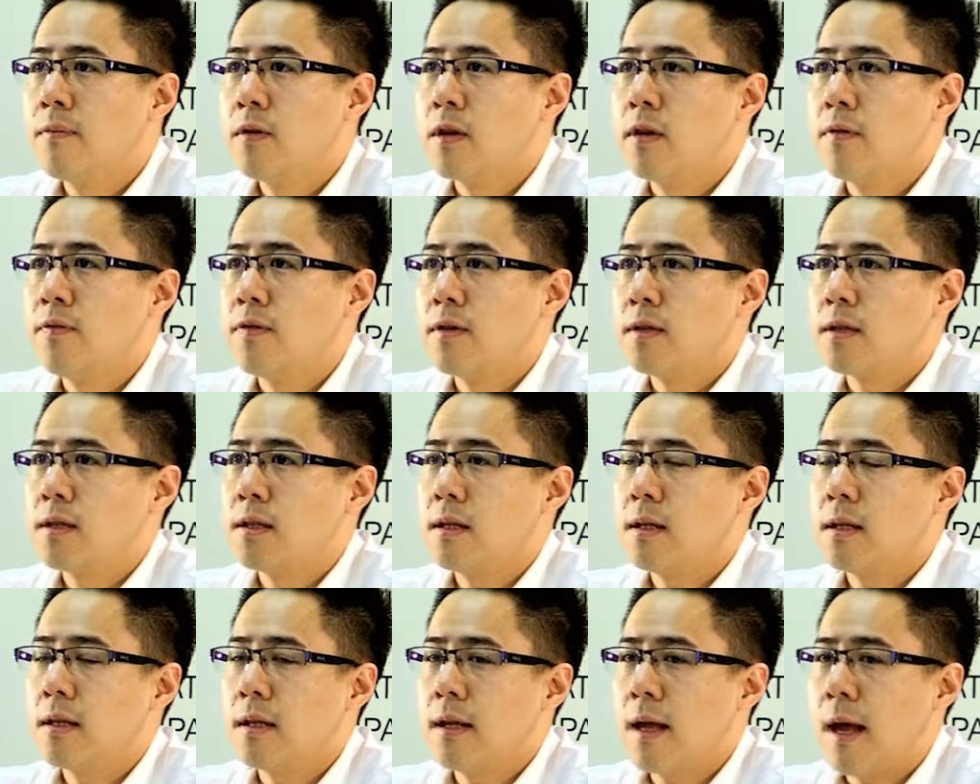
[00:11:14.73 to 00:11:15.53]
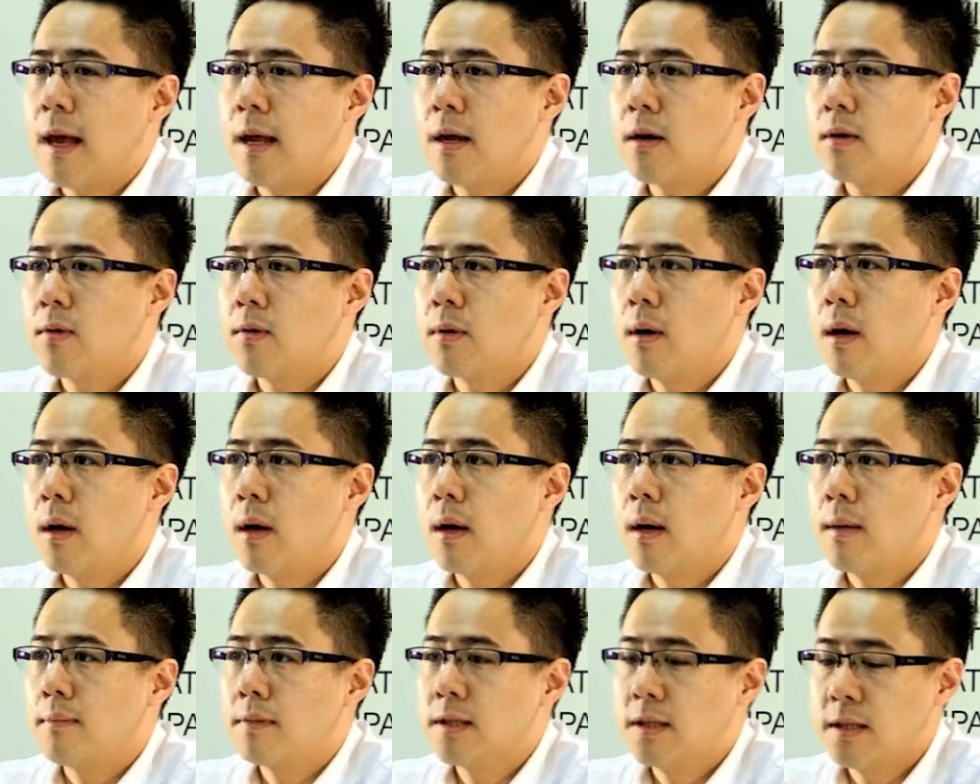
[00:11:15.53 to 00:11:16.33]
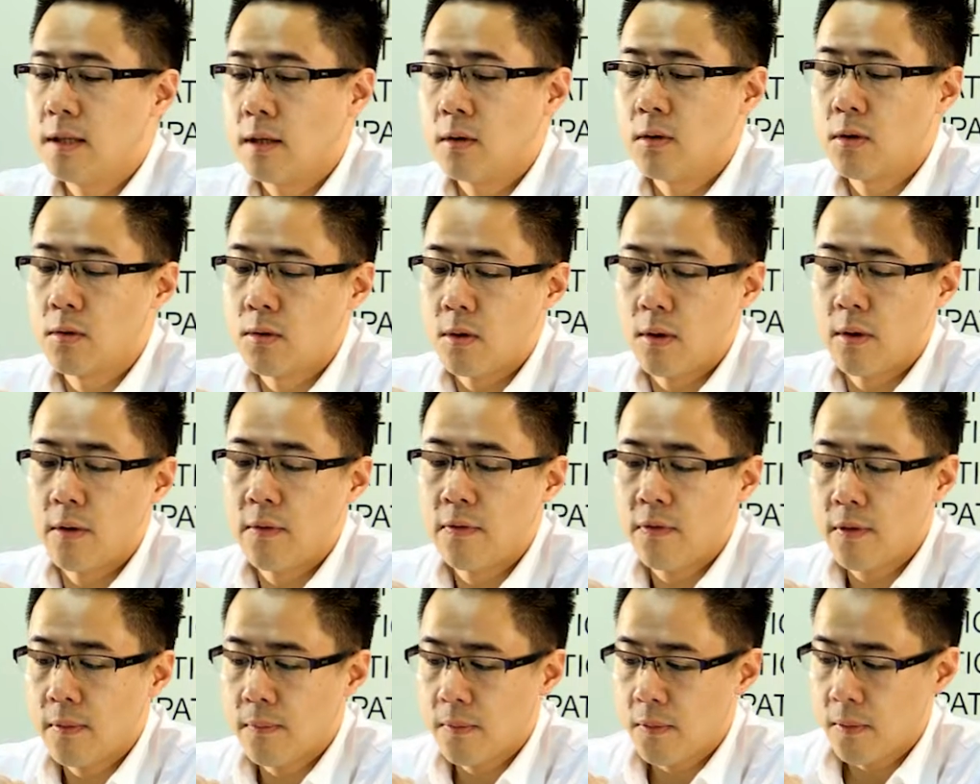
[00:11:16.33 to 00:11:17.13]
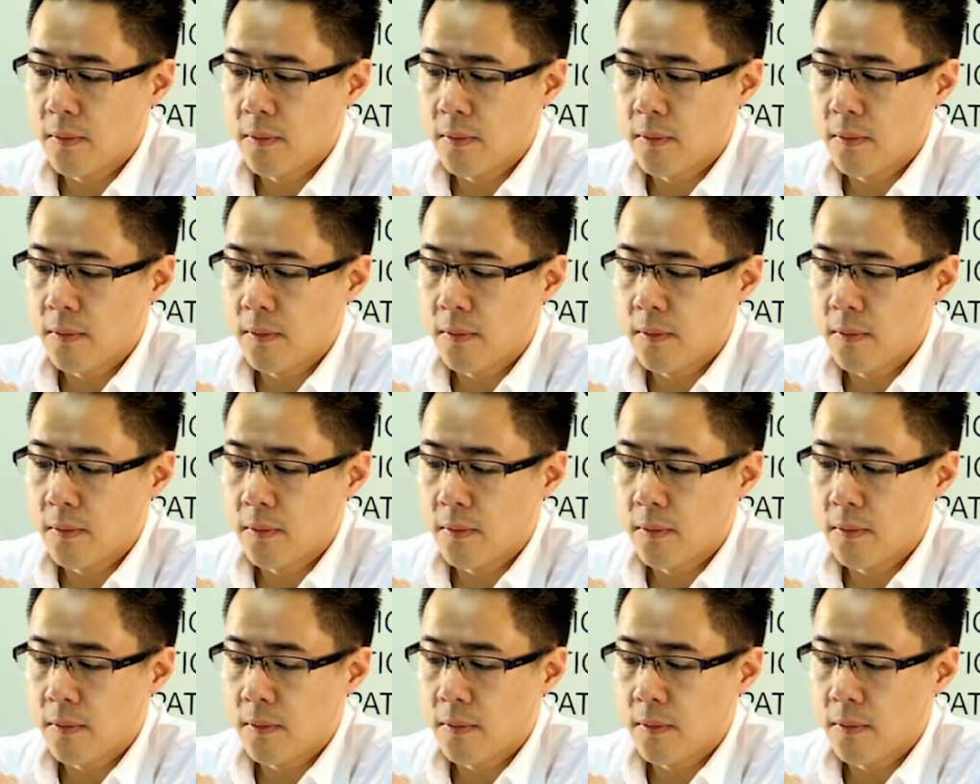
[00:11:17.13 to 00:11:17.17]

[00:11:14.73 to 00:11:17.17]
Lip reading: to facilitate cell growth.